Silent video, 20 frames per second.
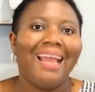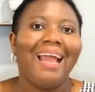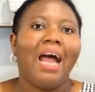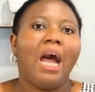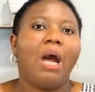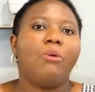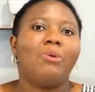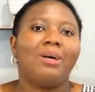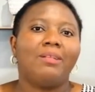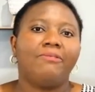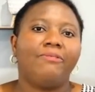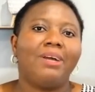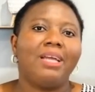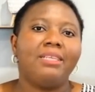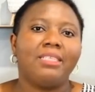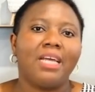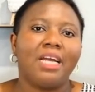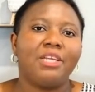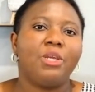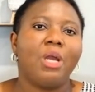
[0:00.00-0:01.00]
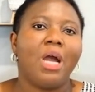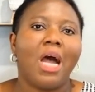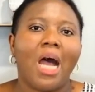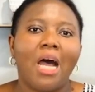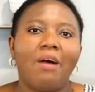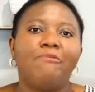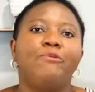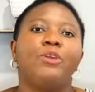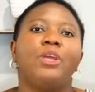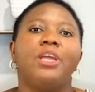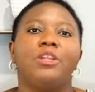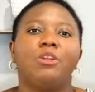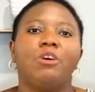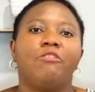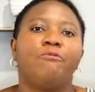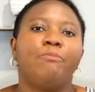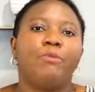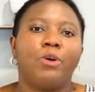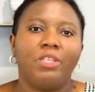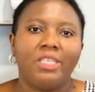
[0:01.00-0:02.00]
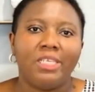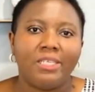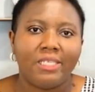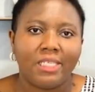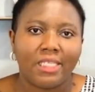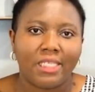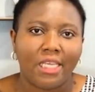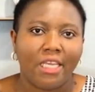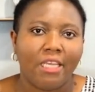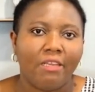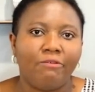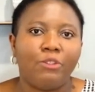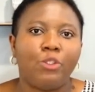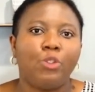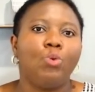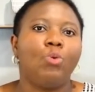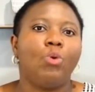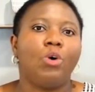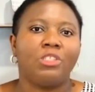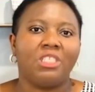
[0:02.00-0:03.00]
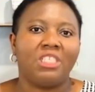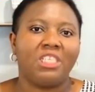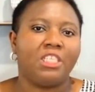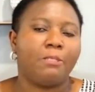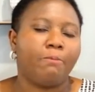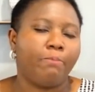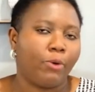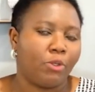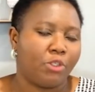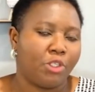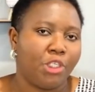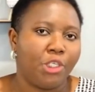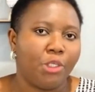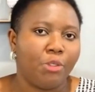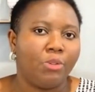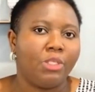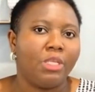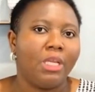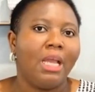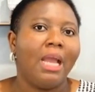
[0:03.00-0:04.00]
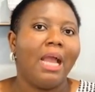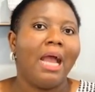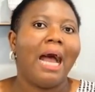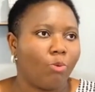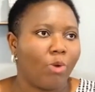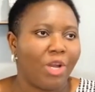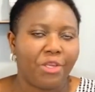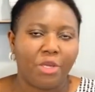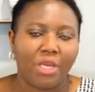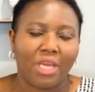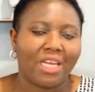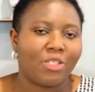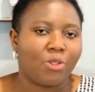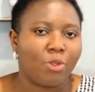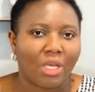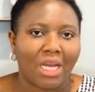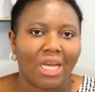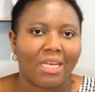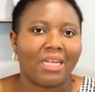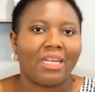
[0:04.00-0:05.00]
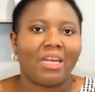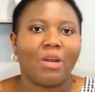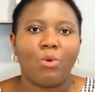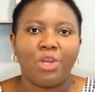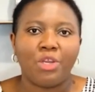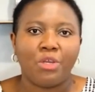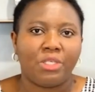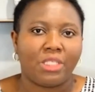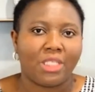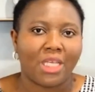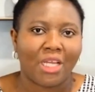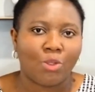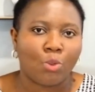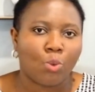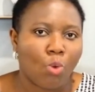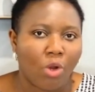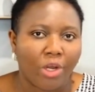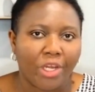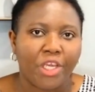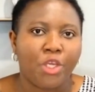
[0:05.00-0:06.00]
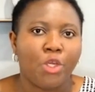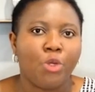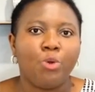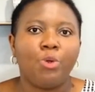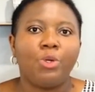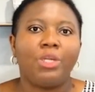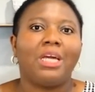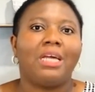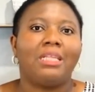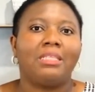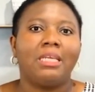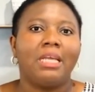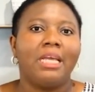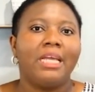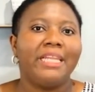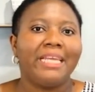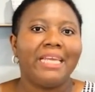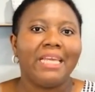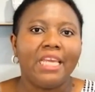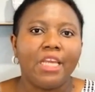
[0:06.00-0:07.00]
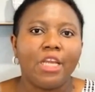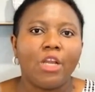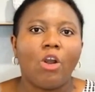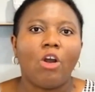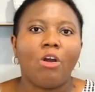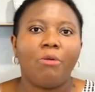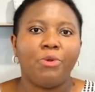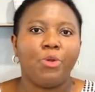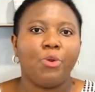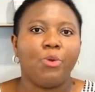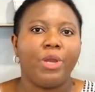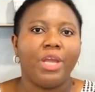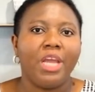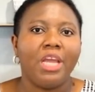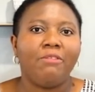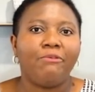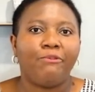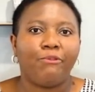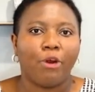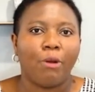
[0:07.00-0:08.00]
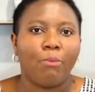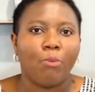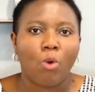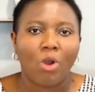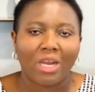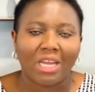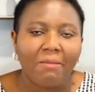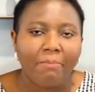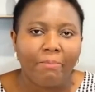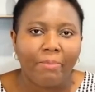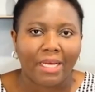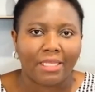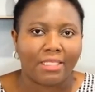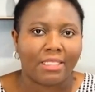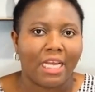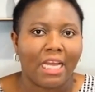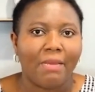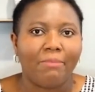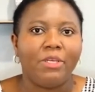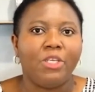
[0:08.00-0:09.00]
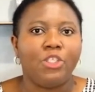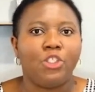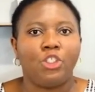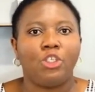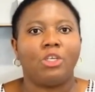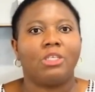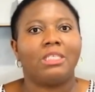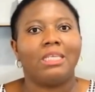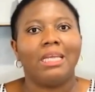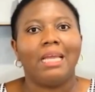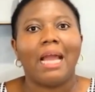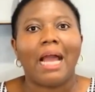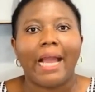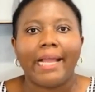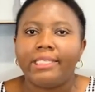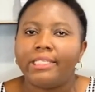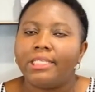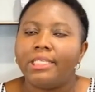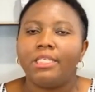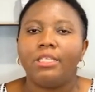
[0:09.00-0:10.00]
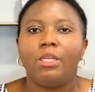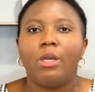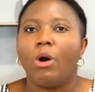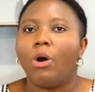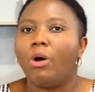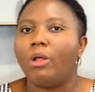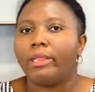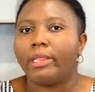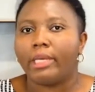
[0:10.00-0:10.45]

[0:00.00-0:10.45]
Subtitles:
I would advise that you have enough money saved towards this pursuit. When you get to Canada, when you start working, you know that the income you earn from working part-time is just the icing on the